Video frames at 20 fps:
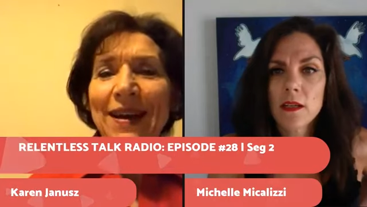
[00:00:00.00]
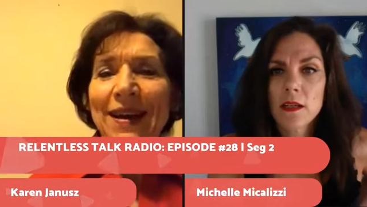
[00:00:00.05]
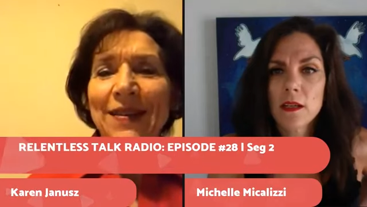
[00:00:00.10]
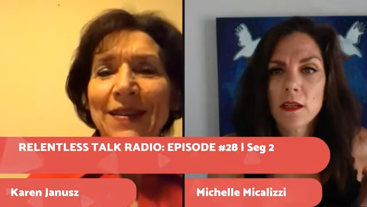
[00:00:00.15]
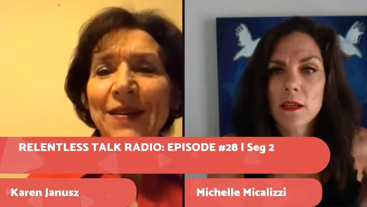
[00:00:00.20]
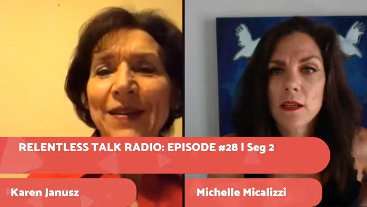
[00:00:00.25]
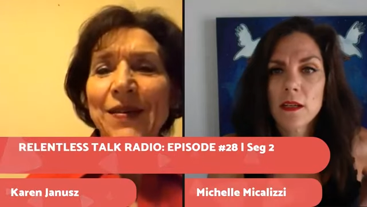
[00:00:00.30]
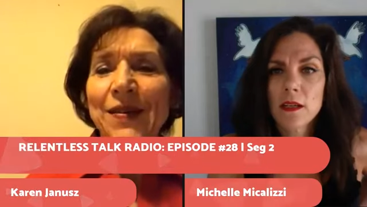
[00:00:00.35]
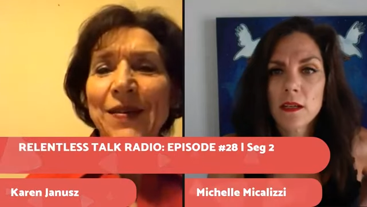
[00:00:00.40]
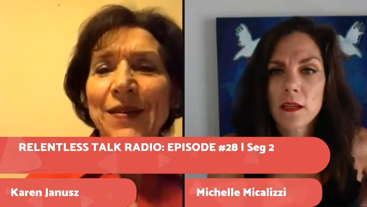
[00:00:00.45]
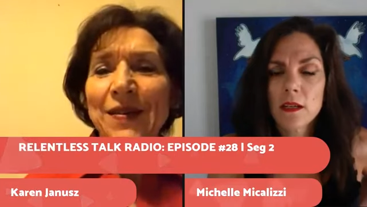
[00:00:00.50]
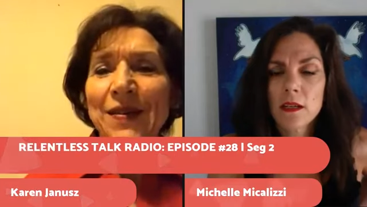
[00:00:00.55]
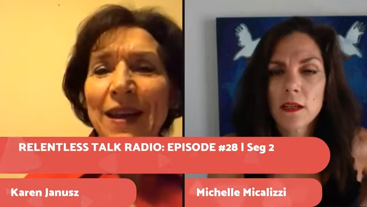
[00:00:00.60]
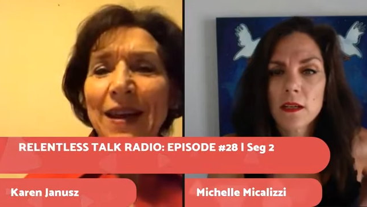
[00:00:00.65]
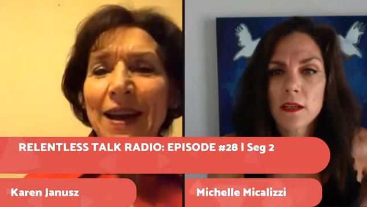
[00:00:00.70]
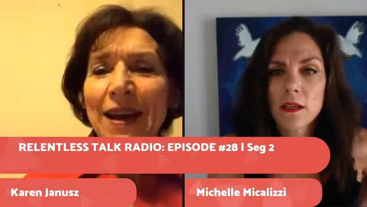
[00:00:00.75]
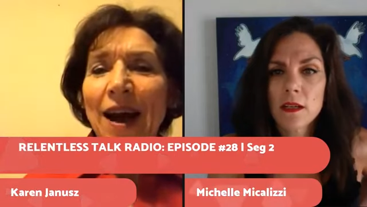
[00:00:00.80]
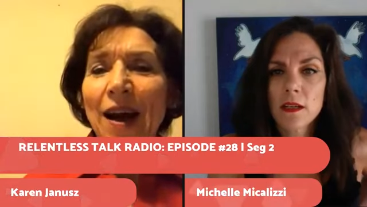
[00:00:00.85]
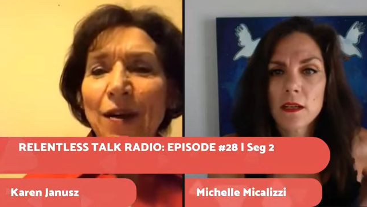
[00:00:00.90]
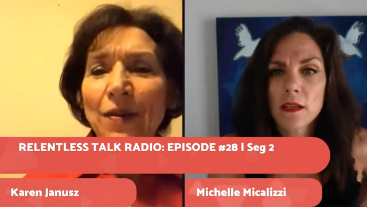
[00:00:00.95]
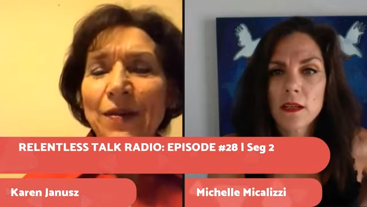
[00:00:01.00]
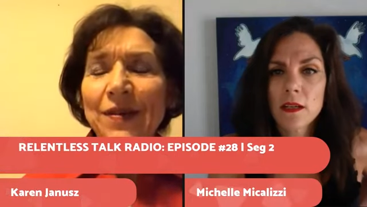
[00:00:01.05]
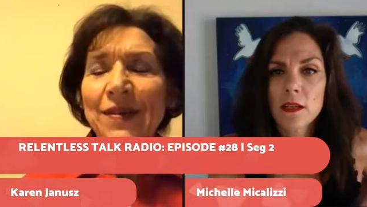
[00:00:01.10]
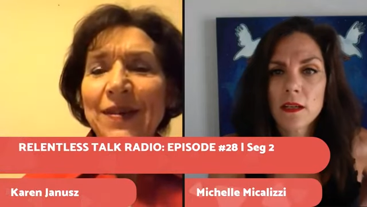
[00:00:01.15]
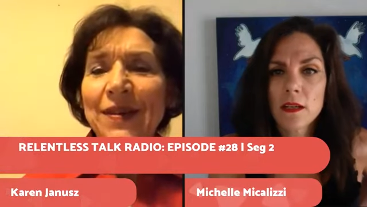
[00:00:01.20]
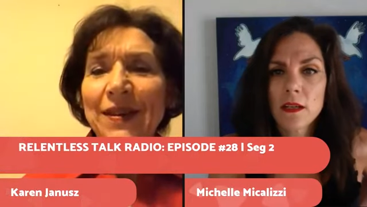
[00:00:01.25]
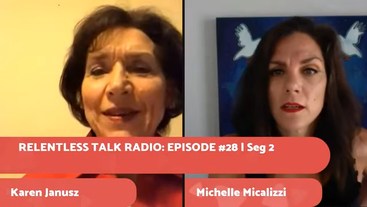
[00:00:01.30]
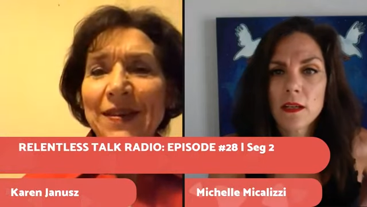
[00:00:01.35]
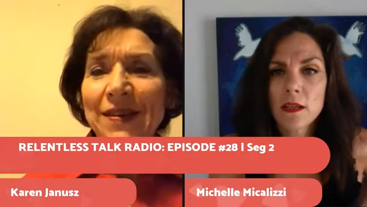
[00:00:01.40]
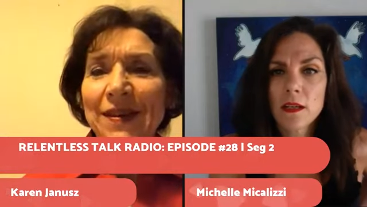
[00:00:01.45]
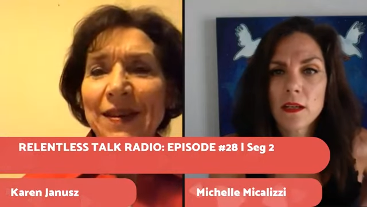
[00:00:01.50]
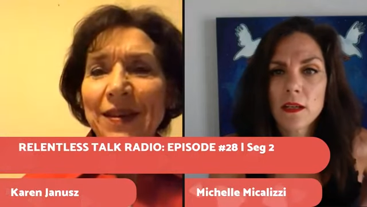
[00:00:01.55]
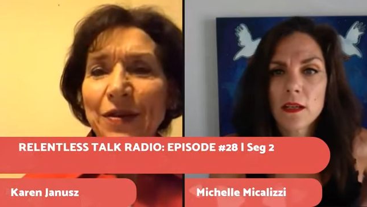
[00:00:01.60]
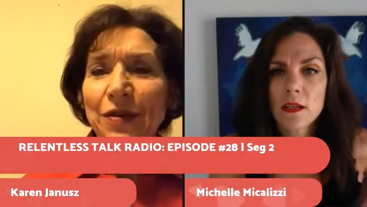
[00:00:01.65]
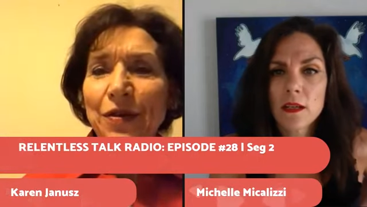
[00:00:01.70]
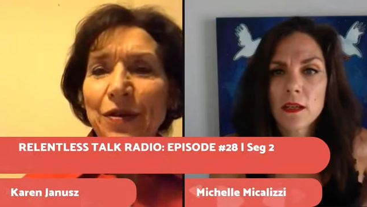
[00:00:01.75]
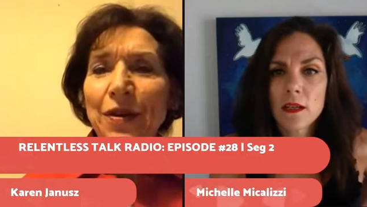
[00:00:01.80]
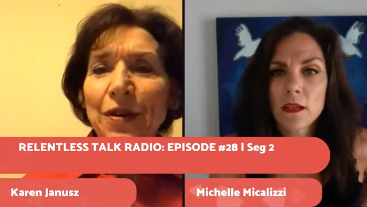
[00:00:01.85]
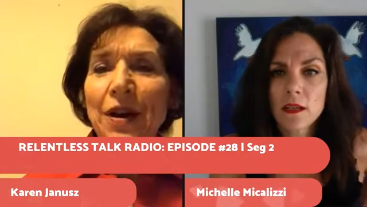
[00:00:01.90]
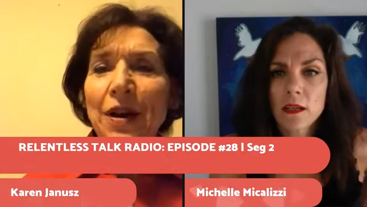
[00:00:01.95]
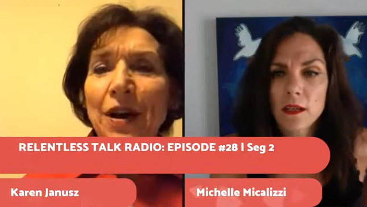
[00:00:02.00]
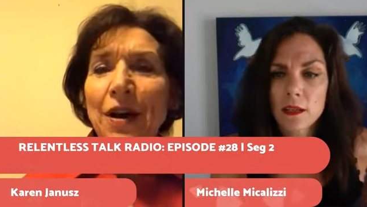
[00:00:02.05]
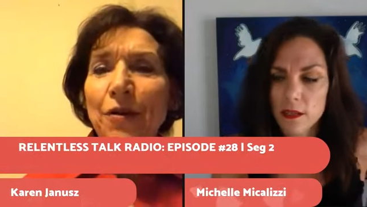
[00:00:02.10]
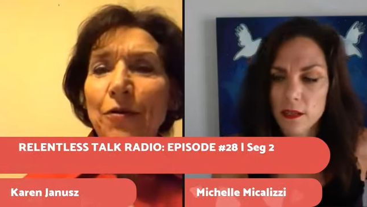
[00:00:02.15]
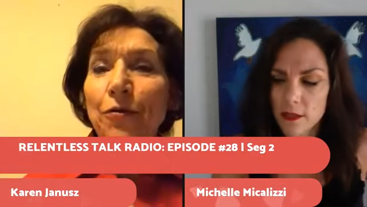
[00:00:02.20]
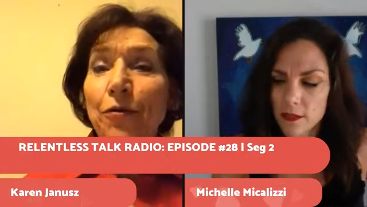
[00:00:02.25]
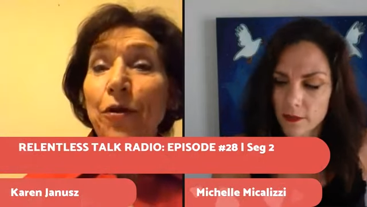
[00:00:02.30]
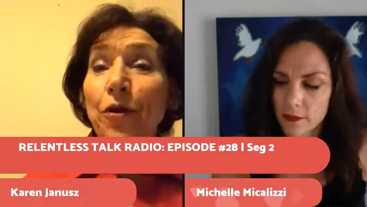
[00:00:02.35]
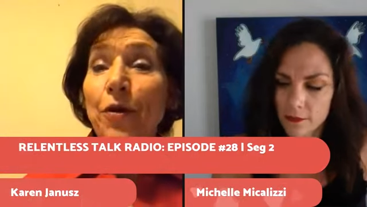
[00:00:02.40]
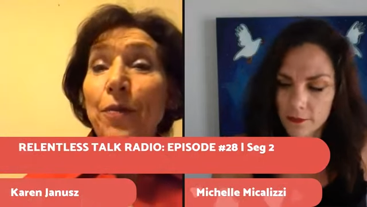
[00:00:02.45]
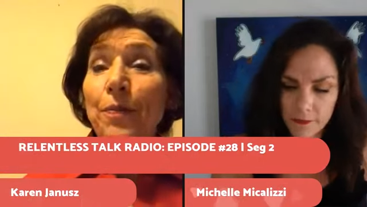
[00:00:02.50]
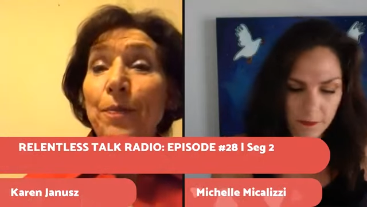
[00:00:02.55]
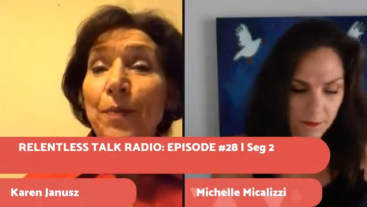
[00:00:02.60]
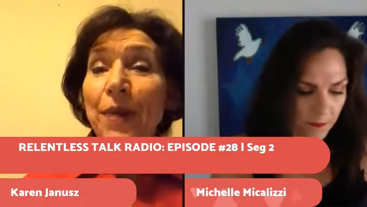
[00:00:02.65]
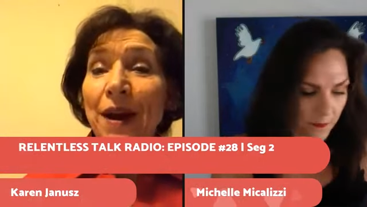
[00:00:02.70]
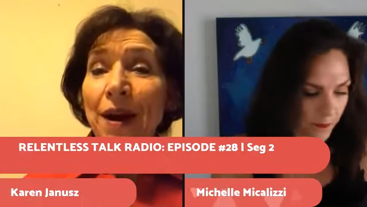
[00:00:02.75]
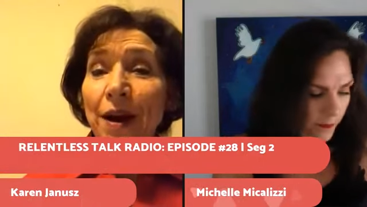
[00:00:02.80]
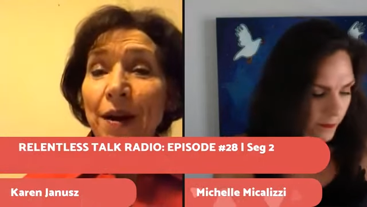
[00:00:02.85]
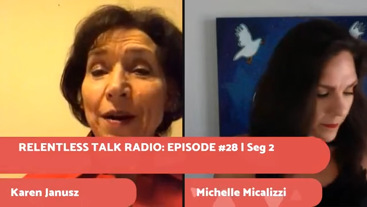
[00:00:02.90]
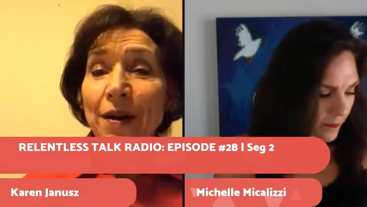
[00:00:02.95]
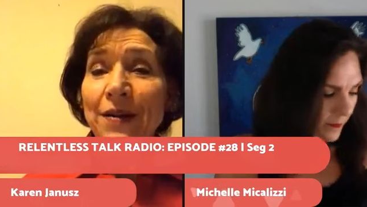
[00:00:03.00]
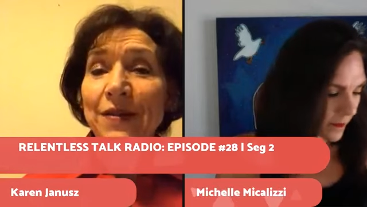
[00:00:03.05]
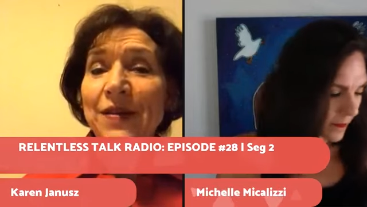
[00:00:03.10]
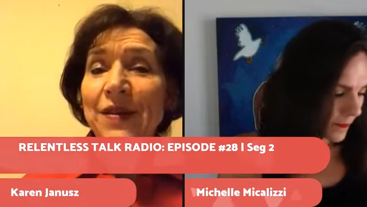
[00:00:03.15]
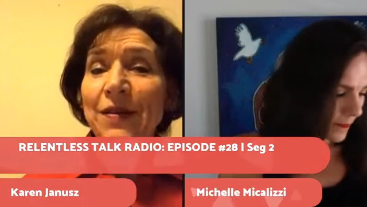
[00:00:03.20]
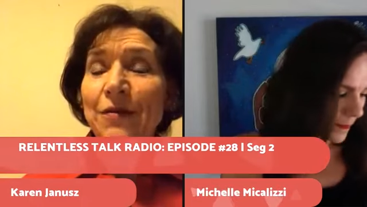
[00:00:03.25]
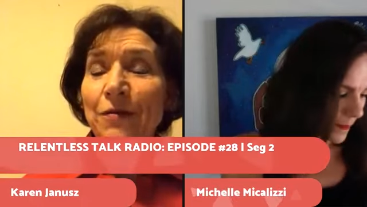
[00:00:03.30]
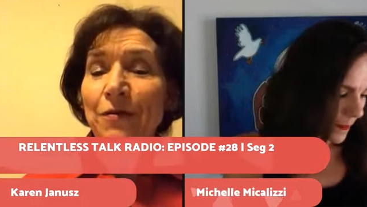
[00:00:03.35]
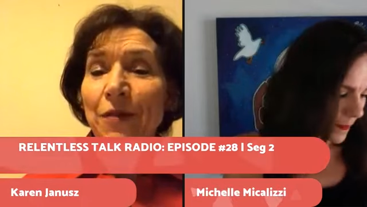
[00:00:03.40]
Speaker 1: and this is a counseling center for parents and